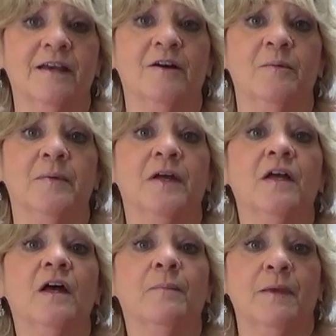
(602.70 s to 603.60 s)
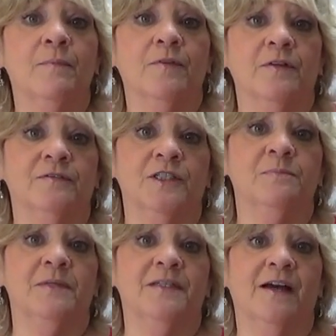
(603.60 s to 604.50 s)
help people that have
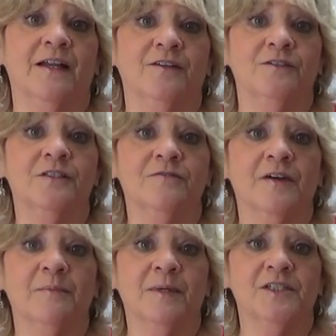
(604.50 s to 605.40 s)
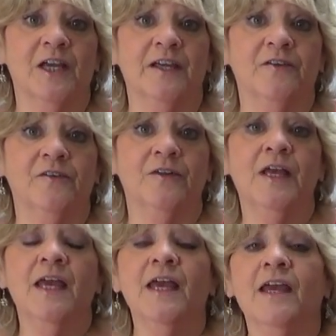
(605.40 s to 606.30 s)
just been diagnosed to find my channel.
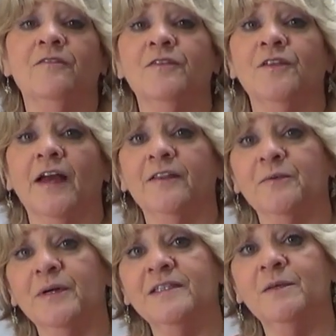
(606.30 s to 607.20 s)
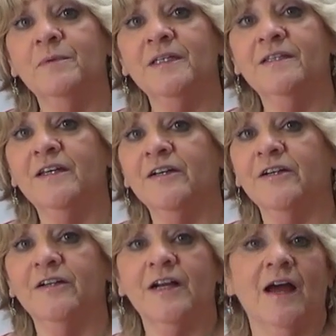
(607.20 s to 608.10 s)
If you like the recipes
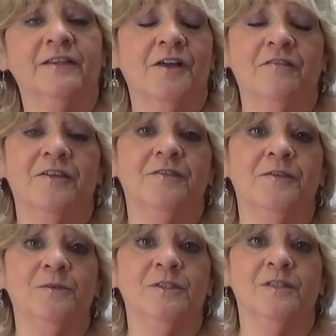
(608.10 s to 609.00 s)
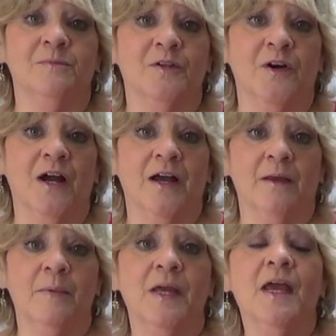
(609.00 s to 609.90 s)
here, I'd love it if you would
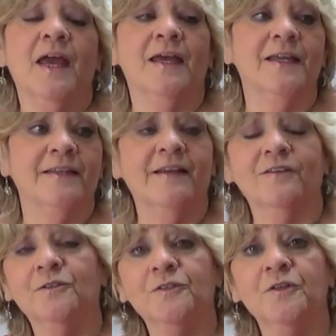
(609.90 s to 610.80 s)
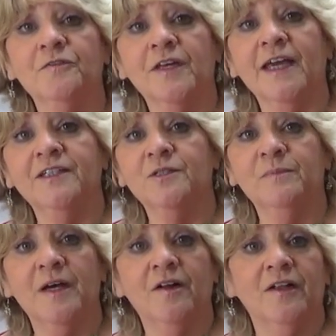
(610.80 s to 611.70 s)
subscribe and hit that little notification
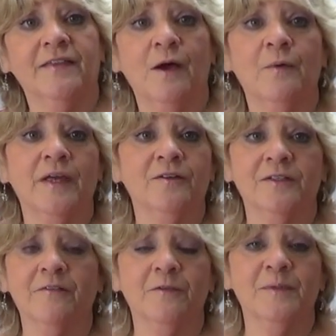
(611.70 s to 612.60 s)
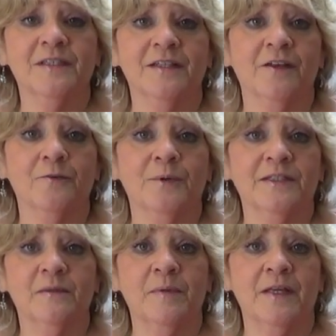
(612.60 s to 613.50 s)
bell, and that way you'll never miss another
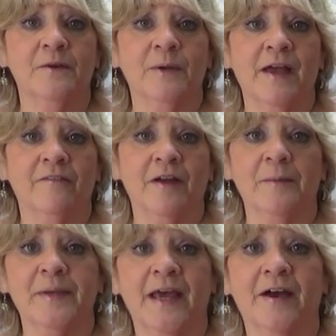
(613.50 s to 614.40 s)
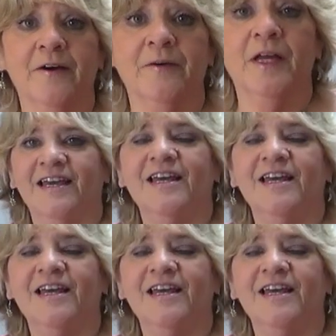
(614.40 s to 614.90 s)
recipe that we have coming out.